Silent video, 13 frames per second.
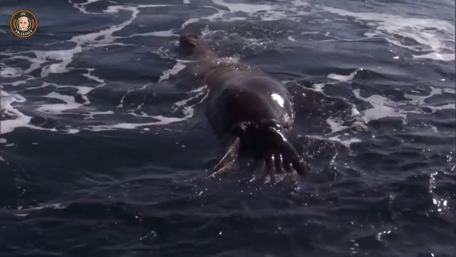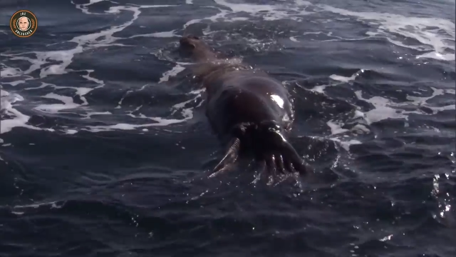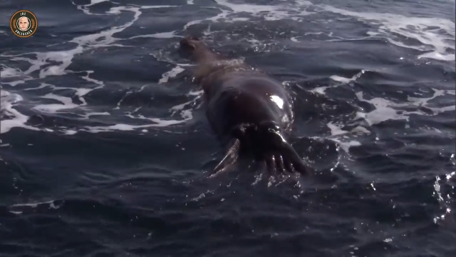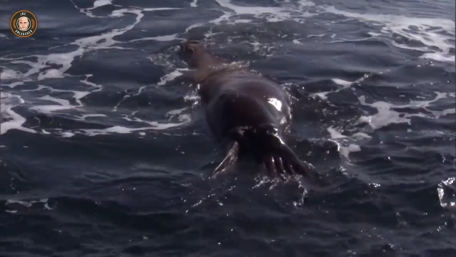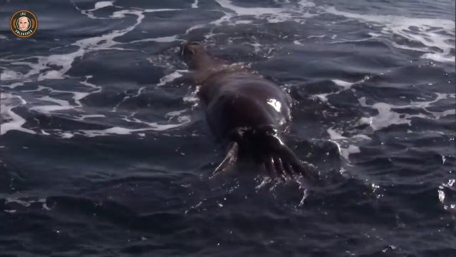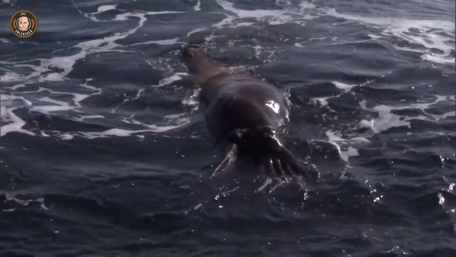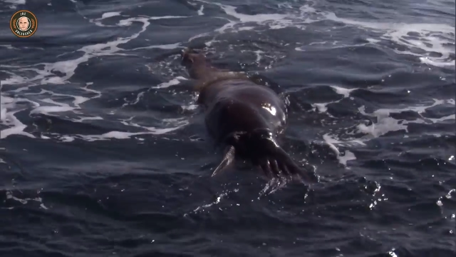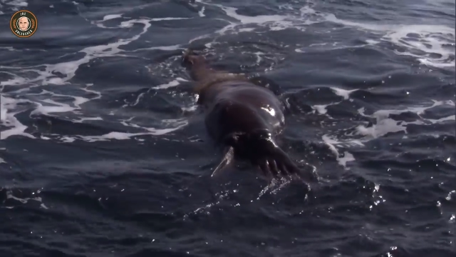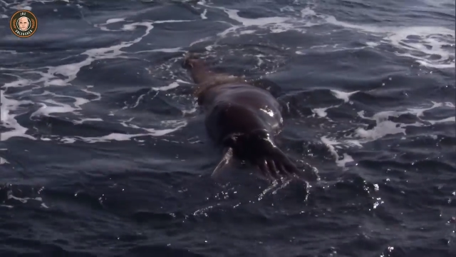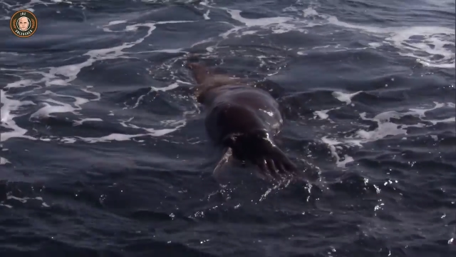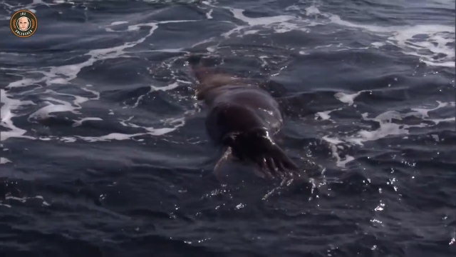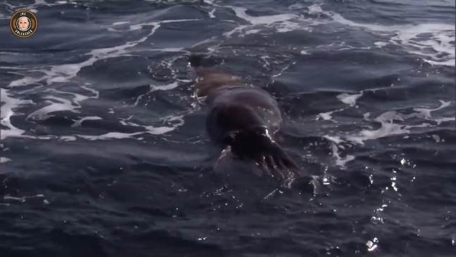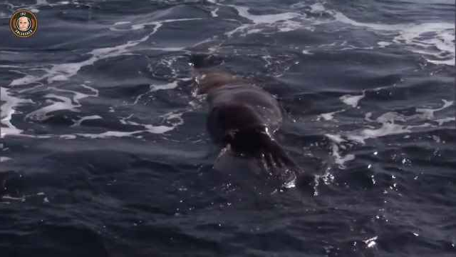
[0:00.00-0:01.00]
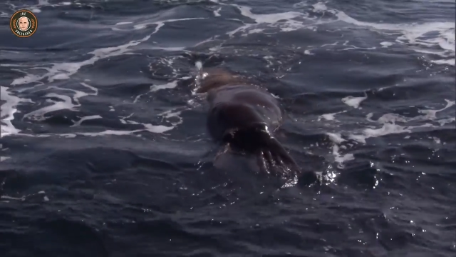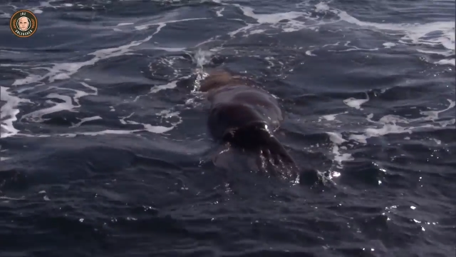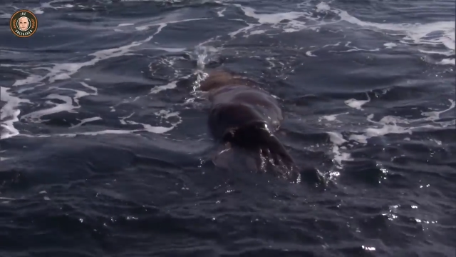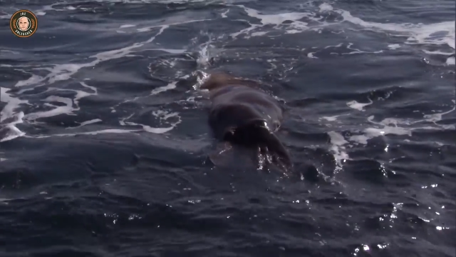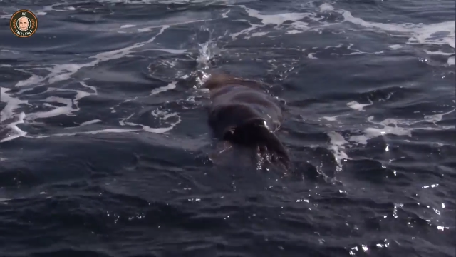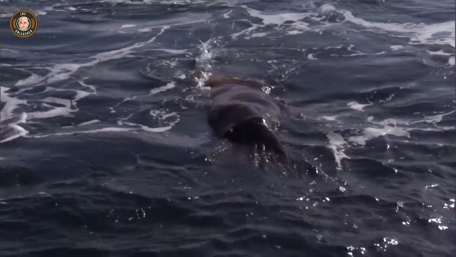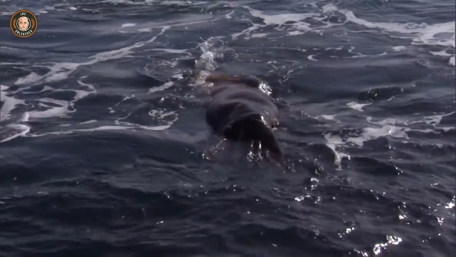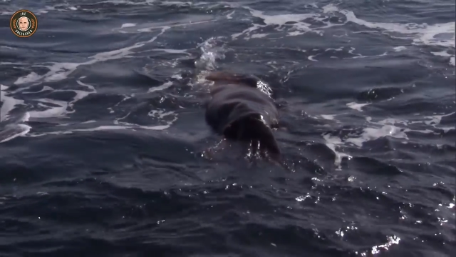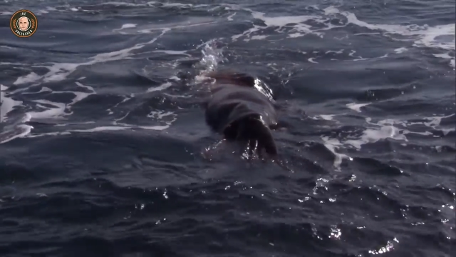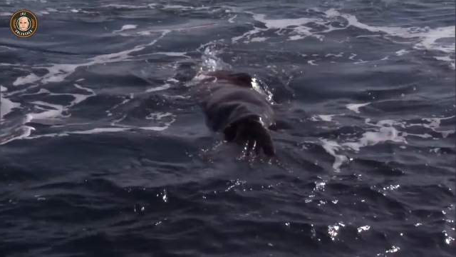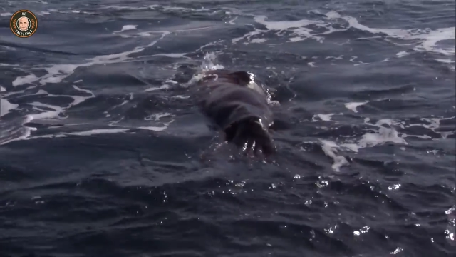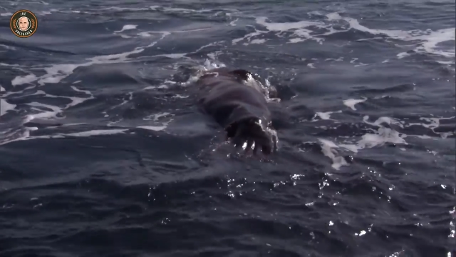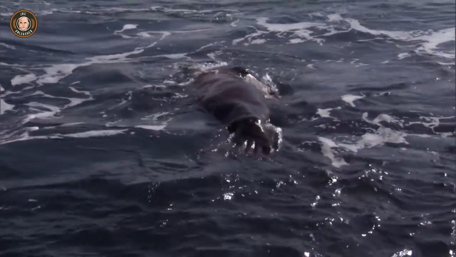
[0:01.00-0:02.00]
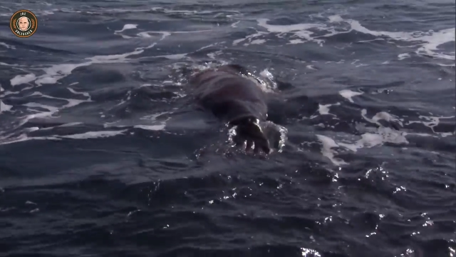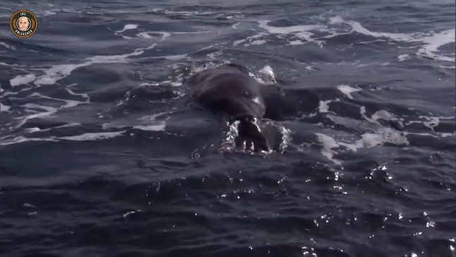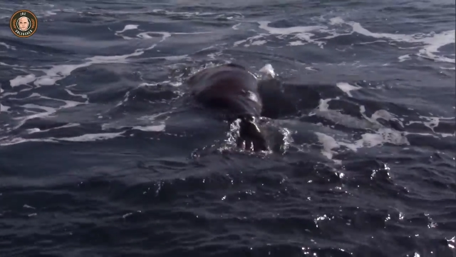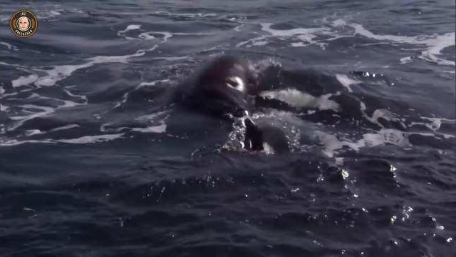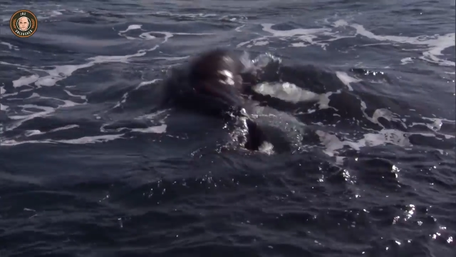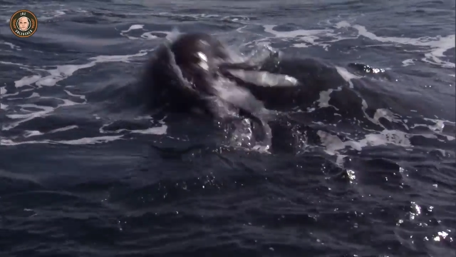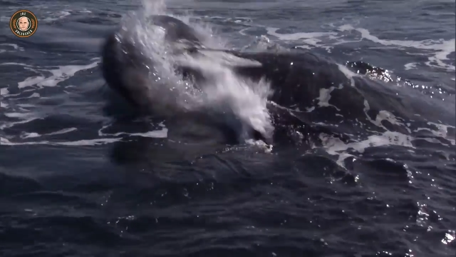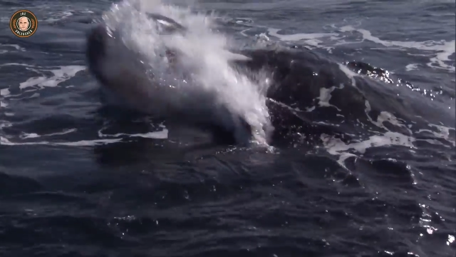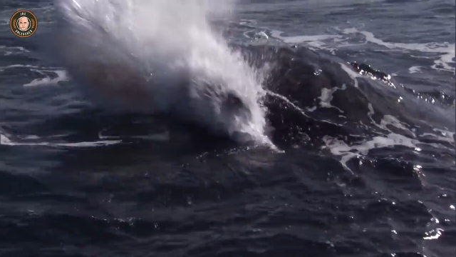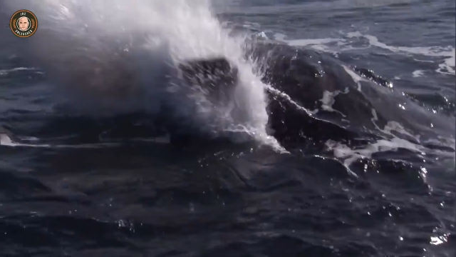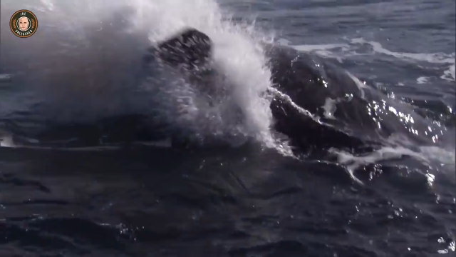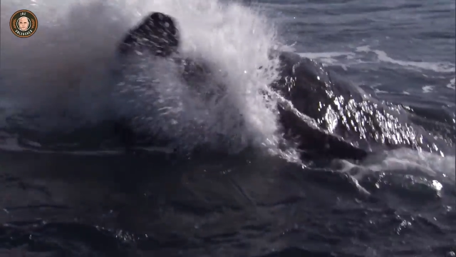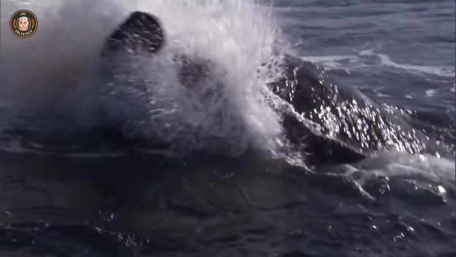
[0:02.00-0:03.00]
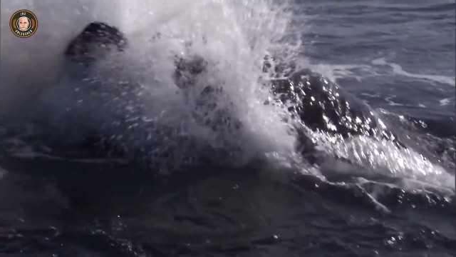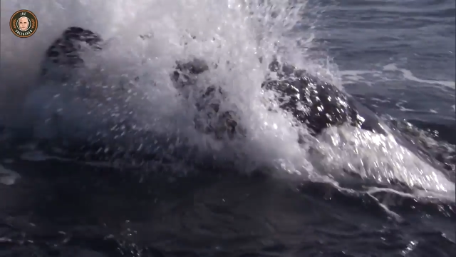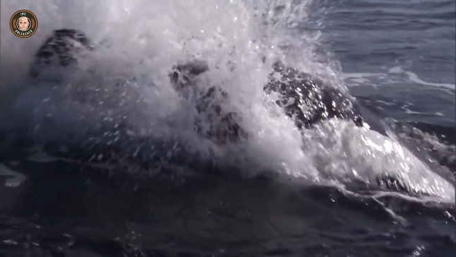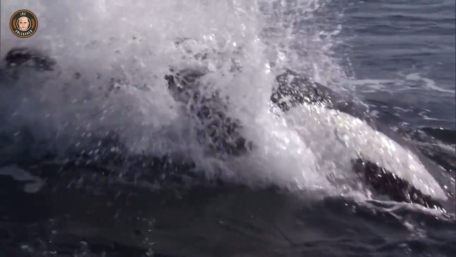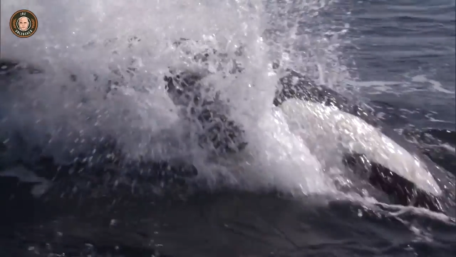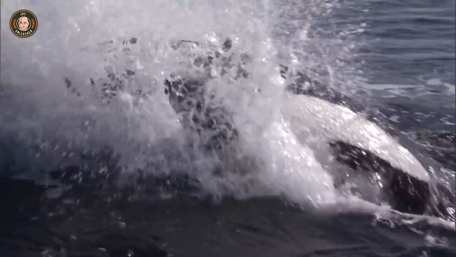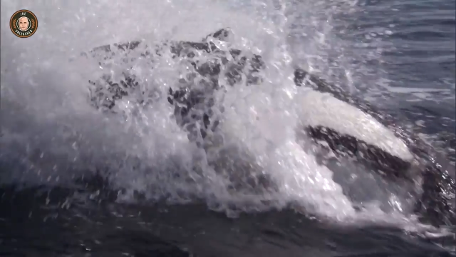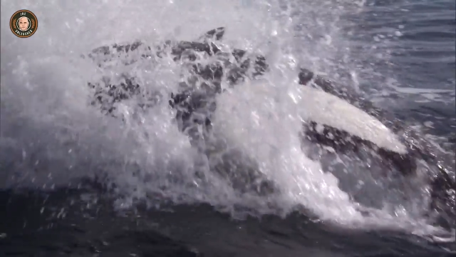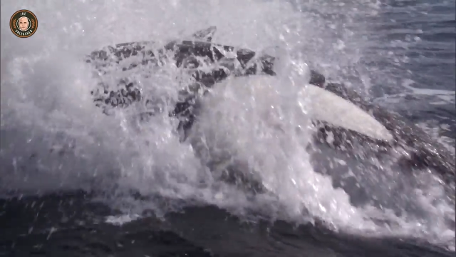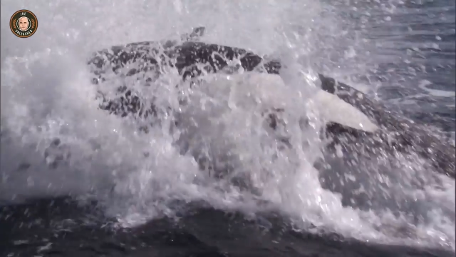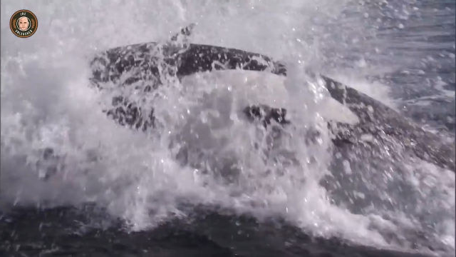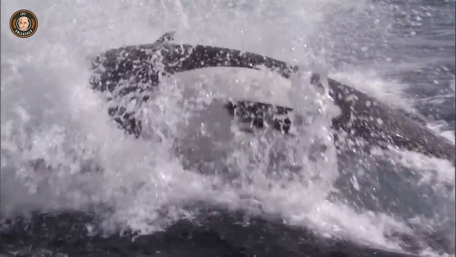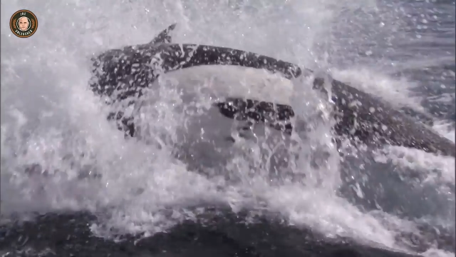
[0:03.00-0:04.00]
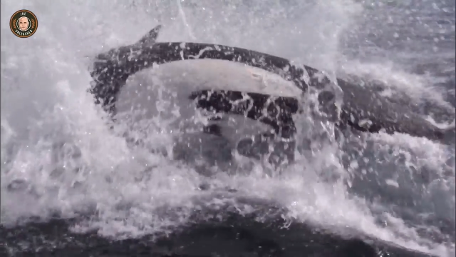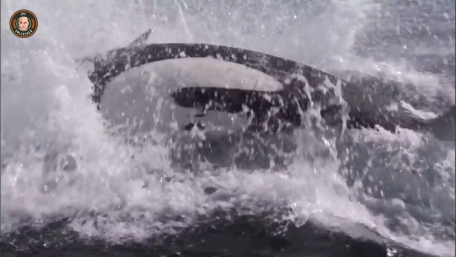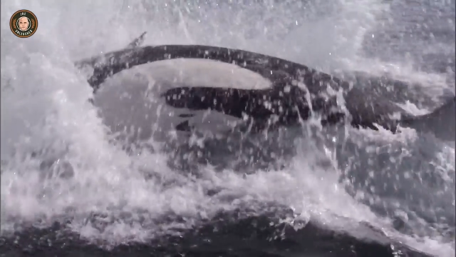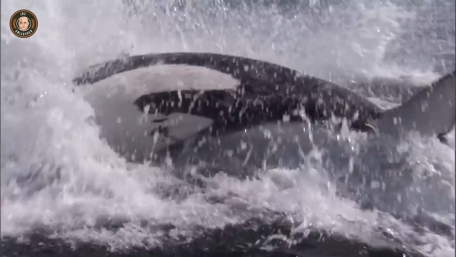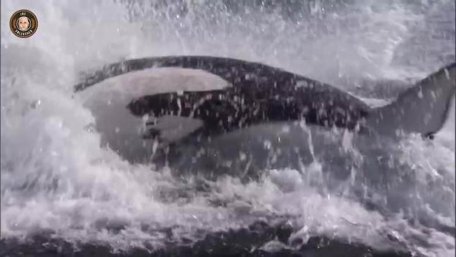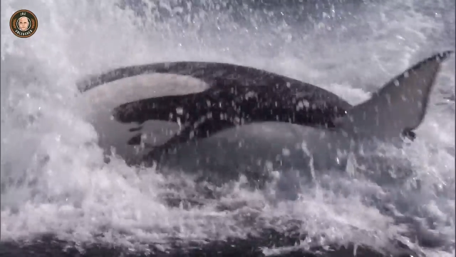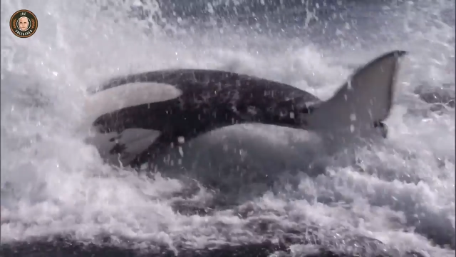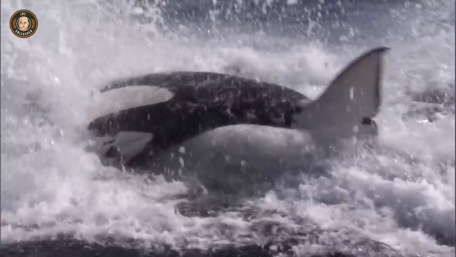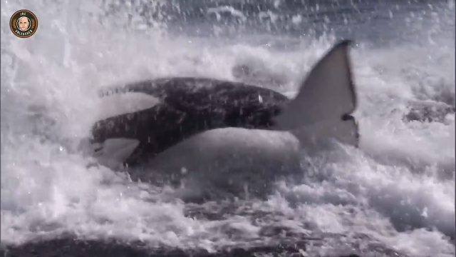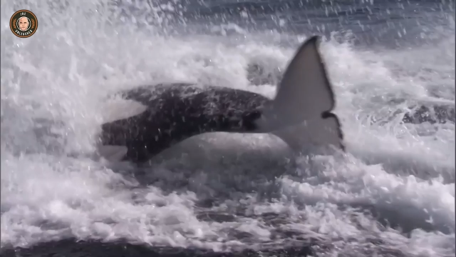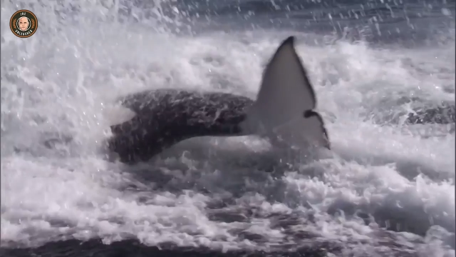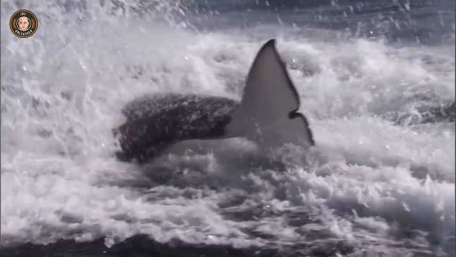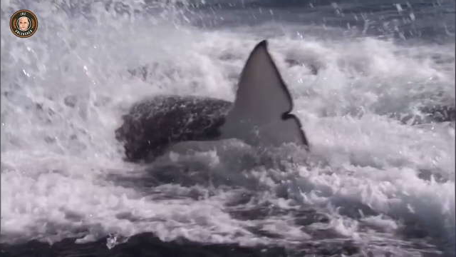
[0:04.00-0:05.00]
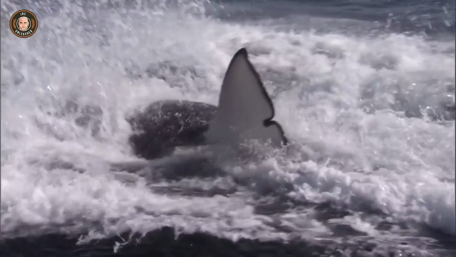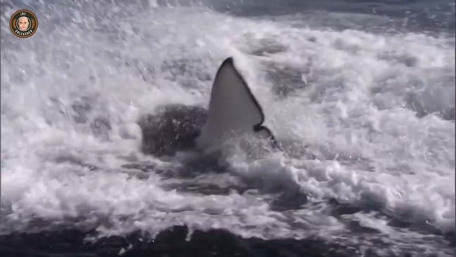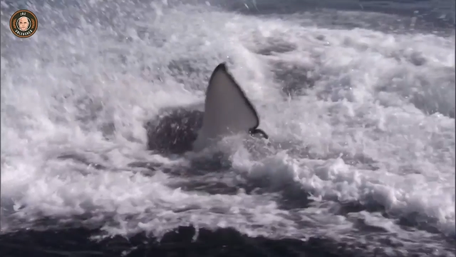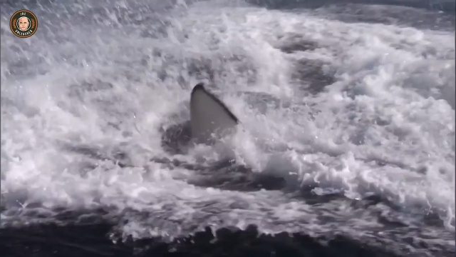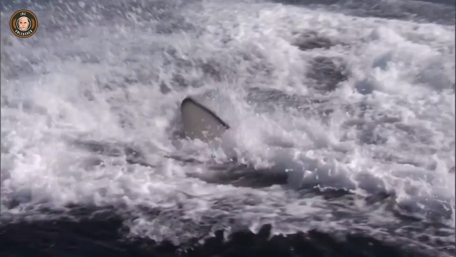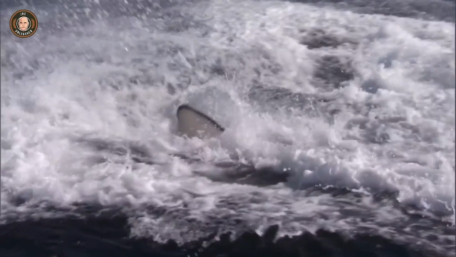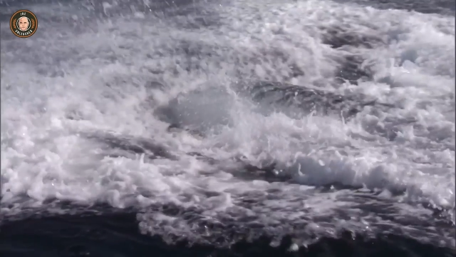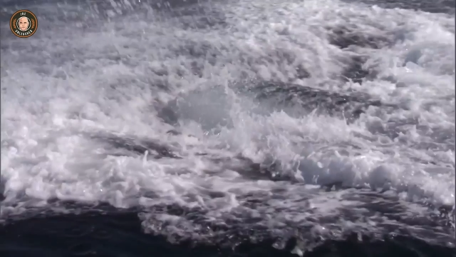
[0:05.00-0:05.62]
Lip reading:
No face is visible, so there are no lips to read.